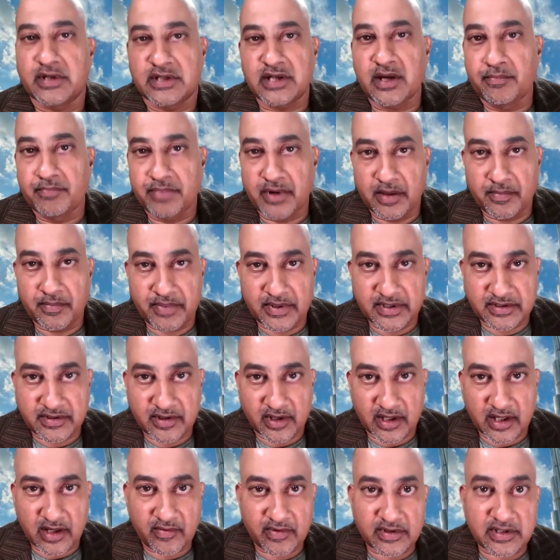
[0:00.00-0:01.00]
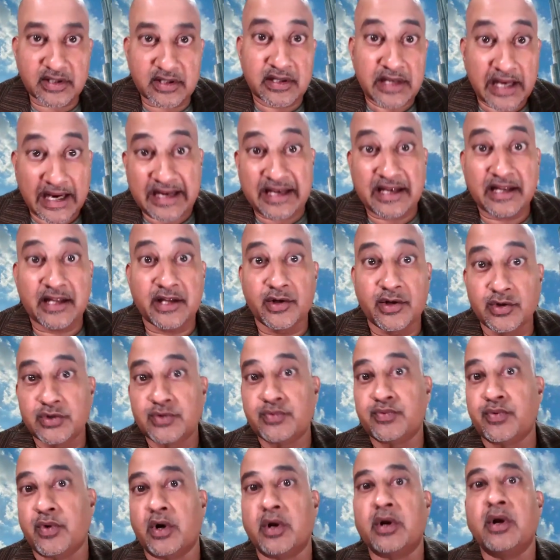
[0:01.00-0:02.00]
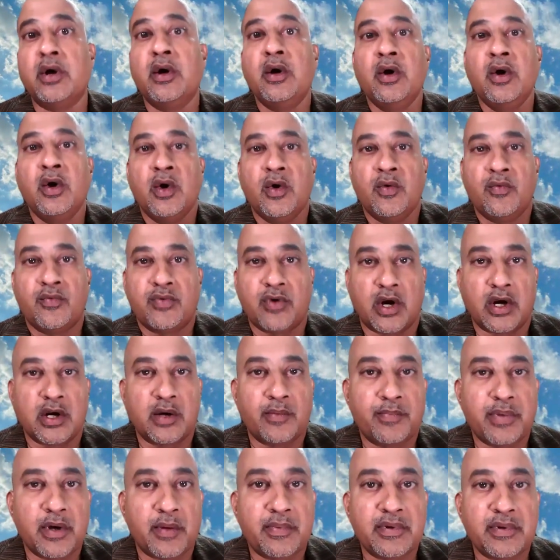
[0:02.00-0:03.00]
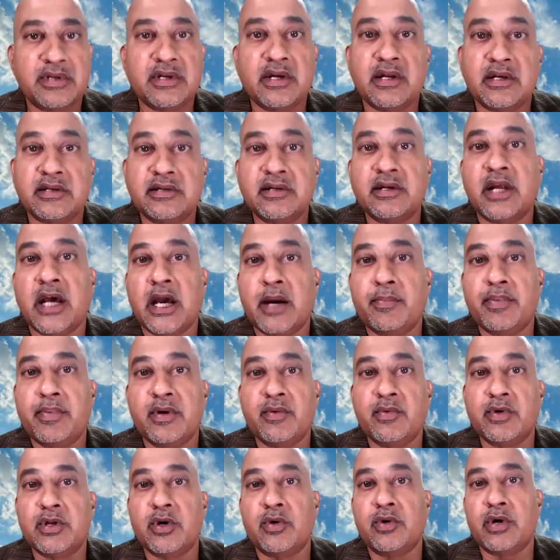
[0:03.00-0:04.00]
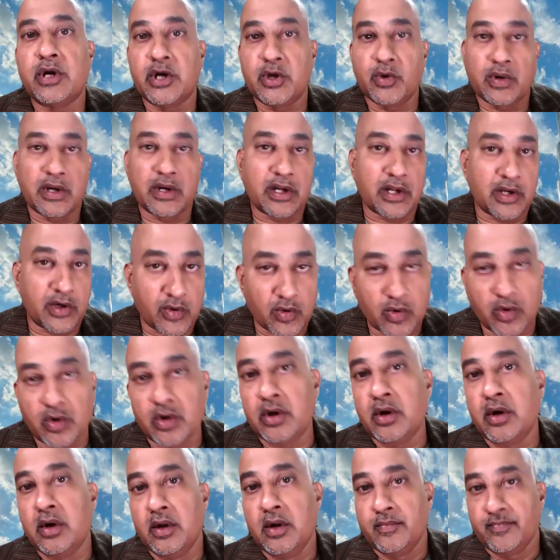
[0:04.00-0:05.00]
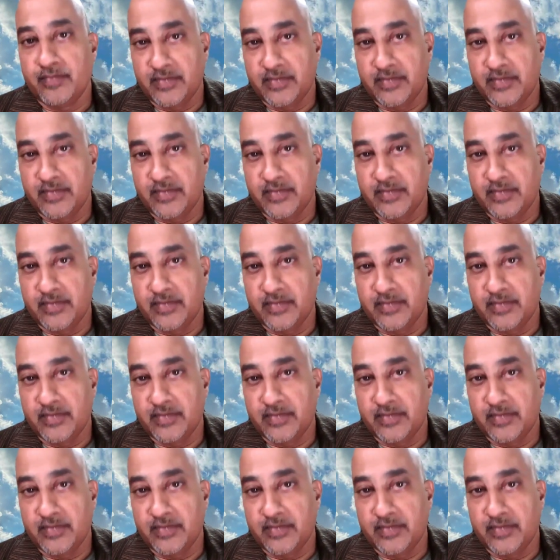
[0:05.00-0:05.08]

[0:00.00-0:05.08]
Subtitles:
some purpose, okay, which is later used for fraudulent purpose, it doesn't happen without a dual control.